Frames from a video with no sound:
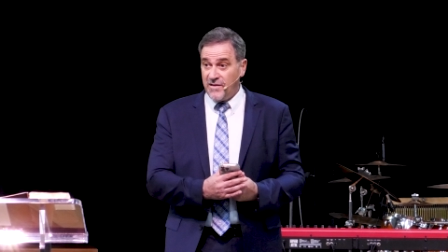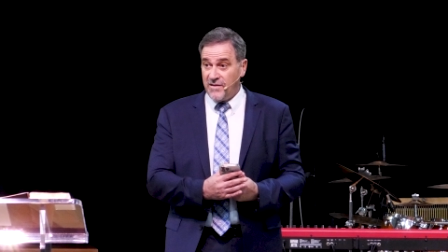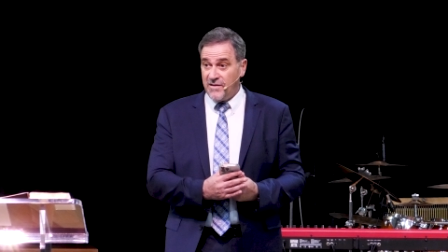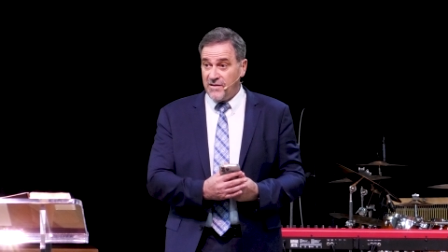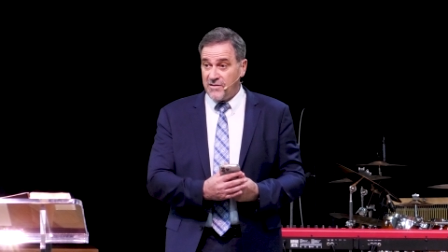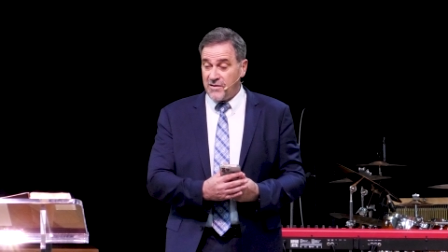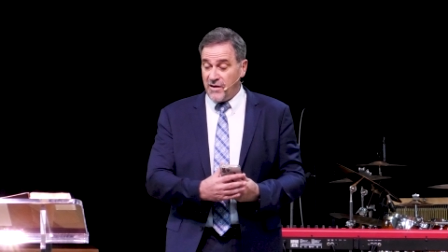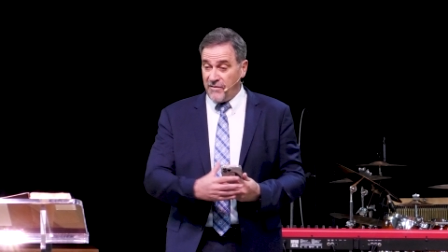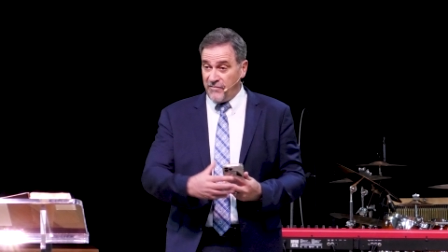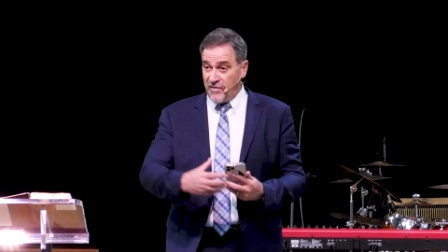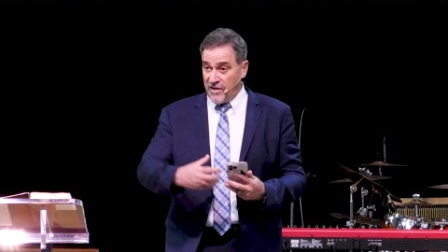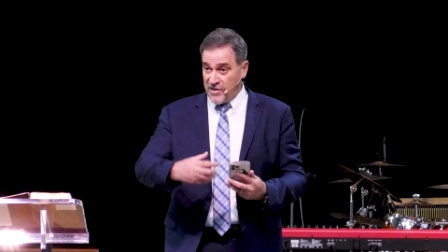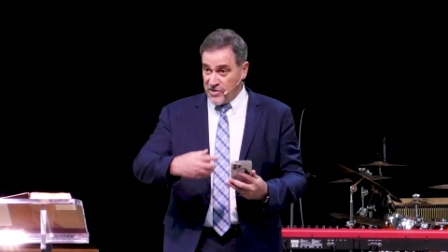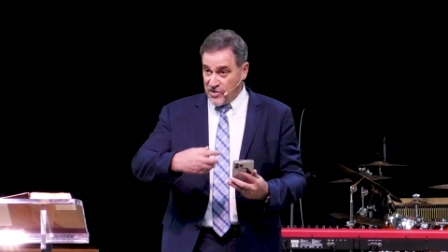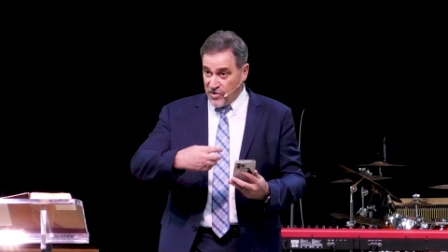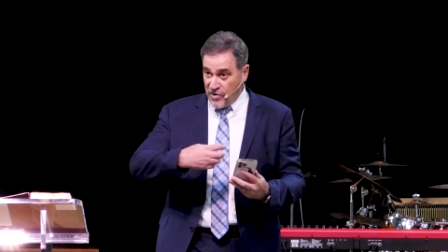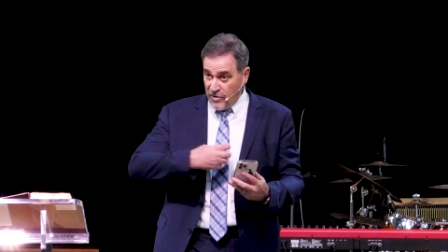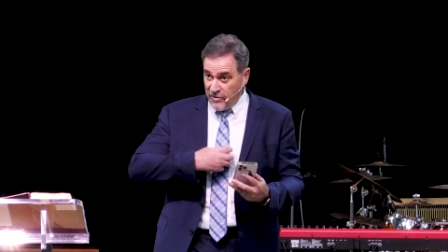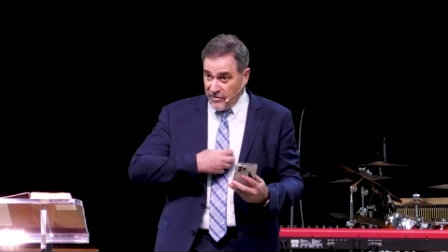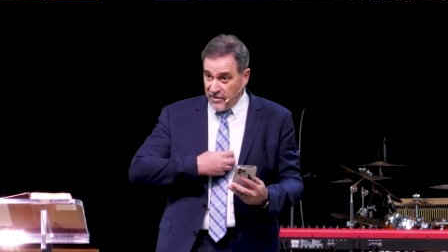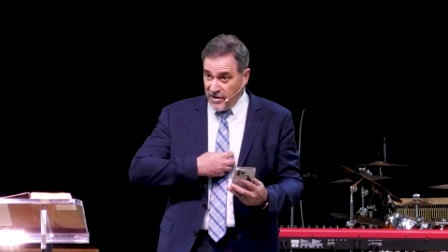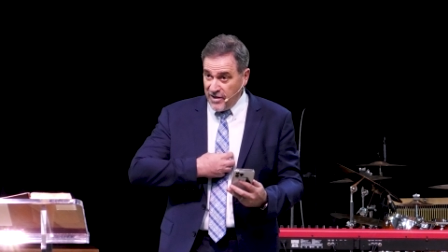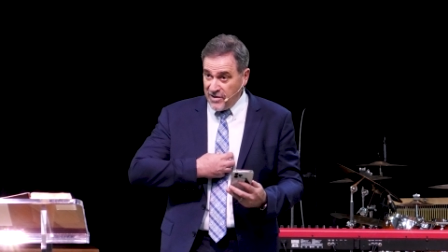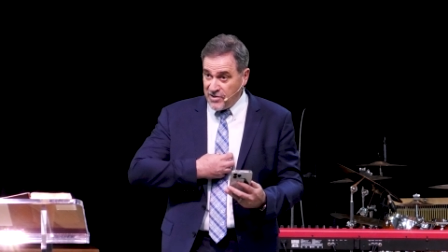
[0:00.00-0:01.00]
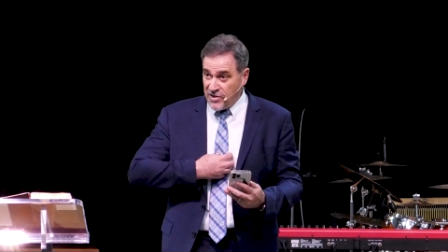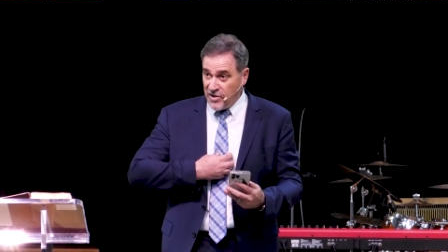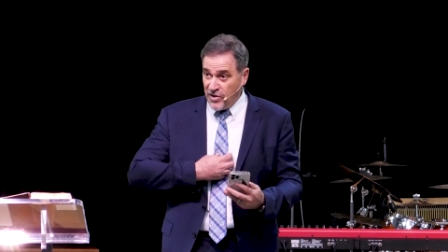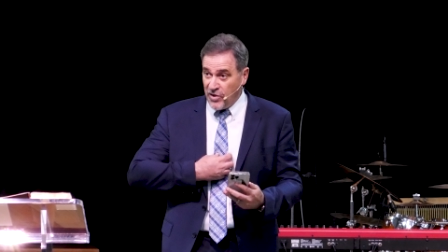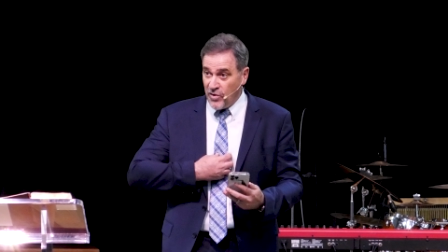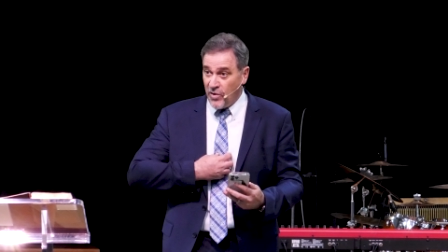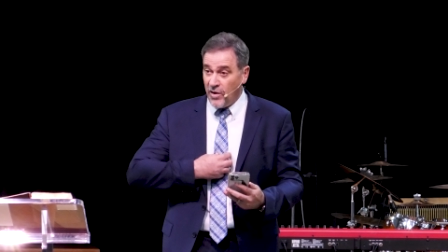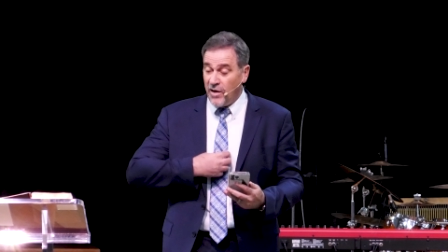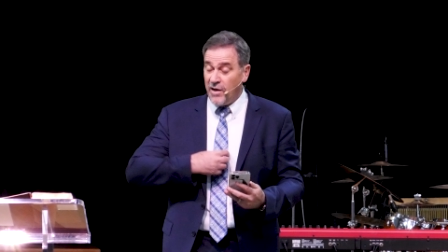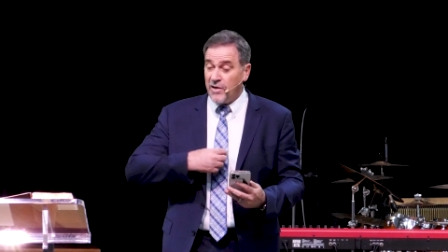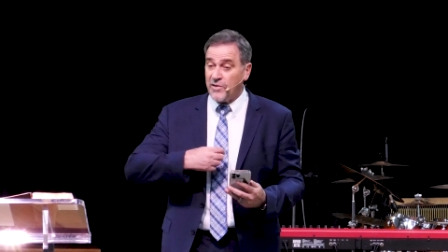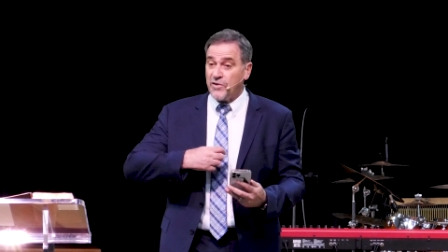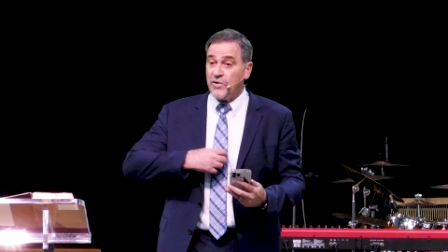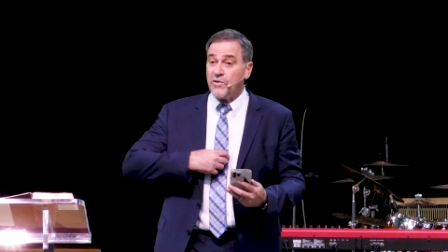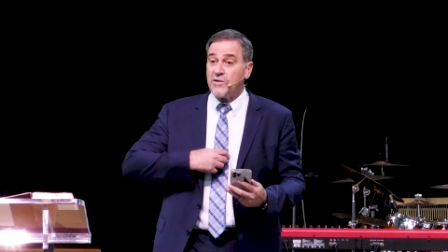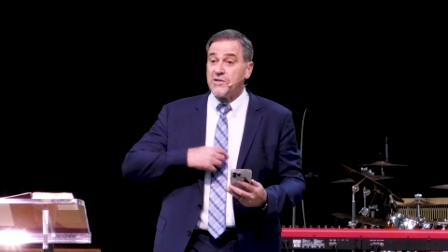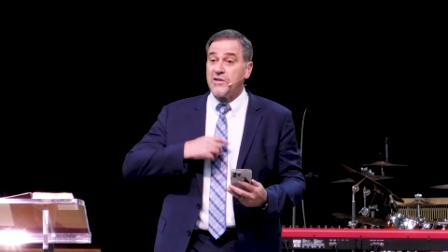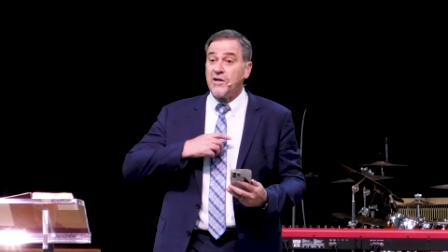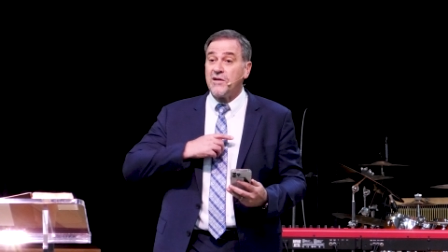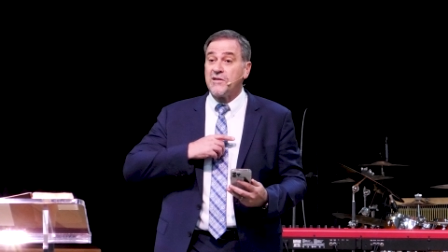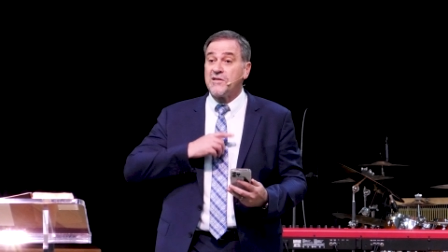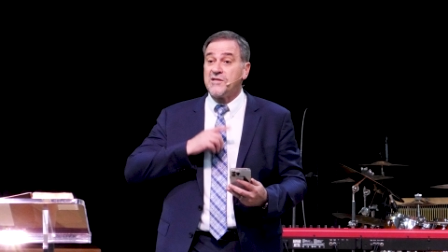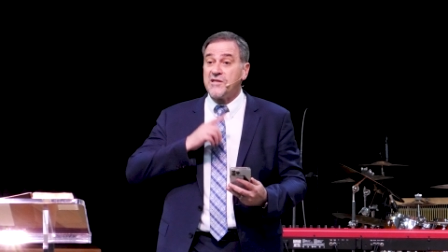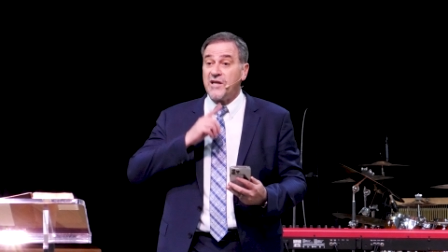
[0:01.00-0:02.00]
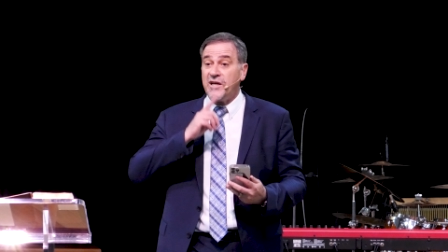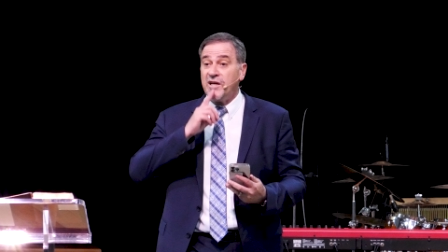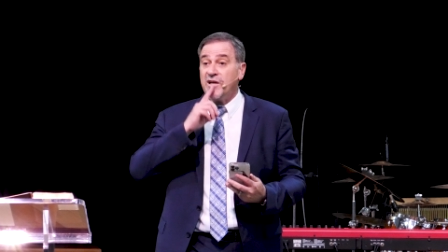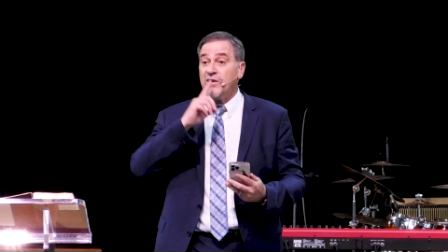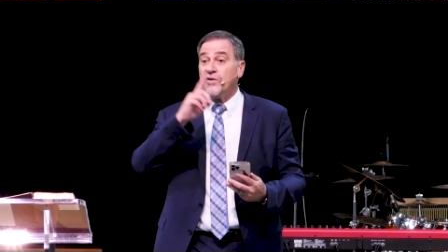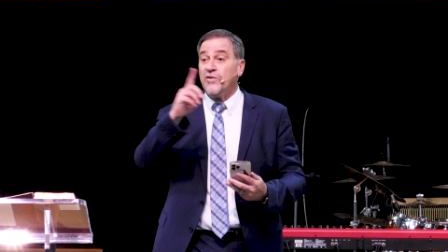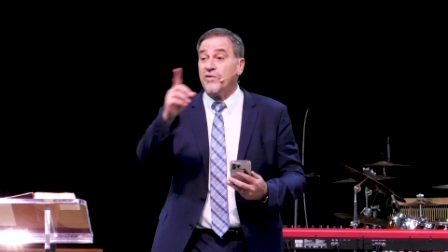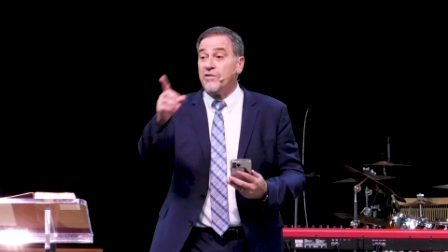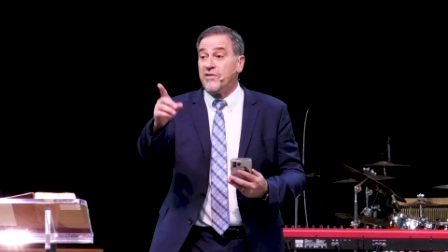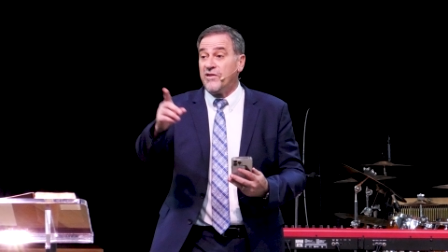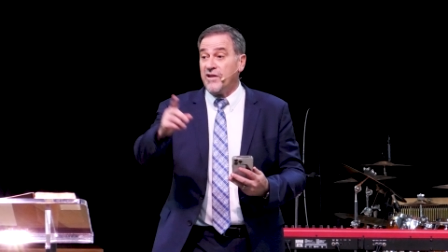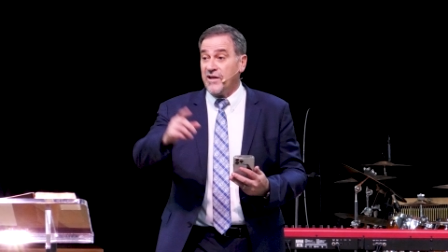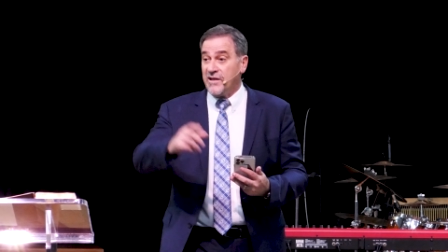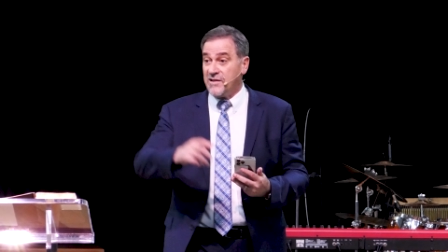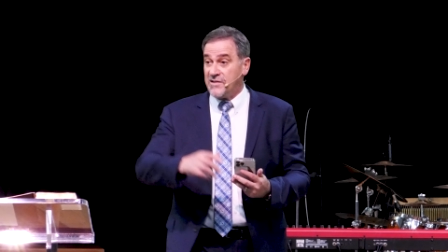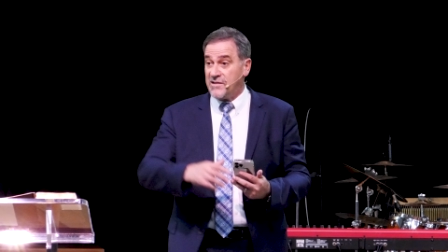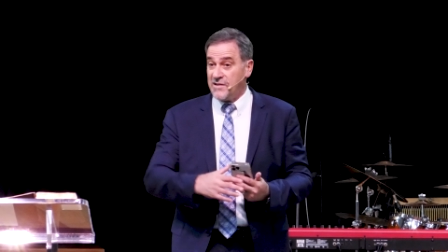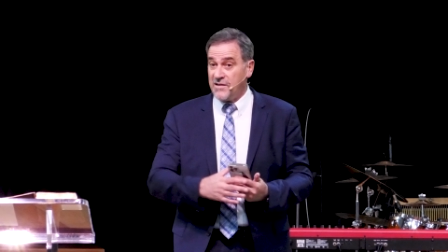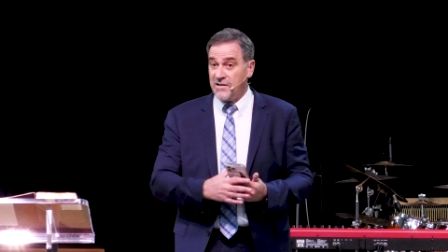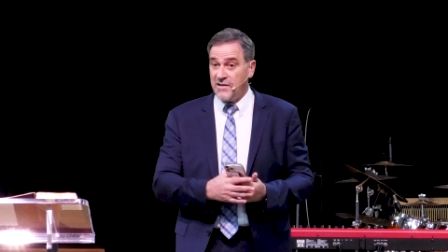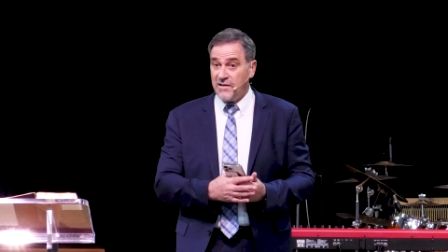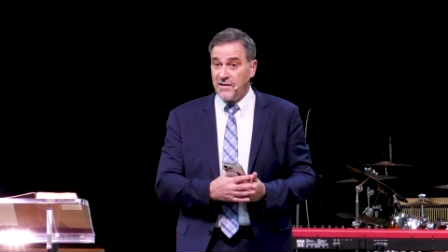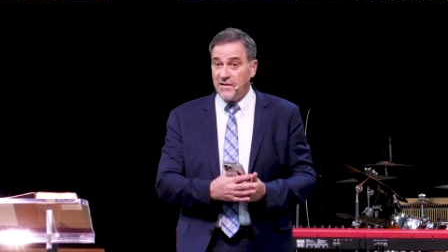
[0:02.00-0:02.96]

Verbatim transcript: So if there's good things in your heart, you'll start saying good things.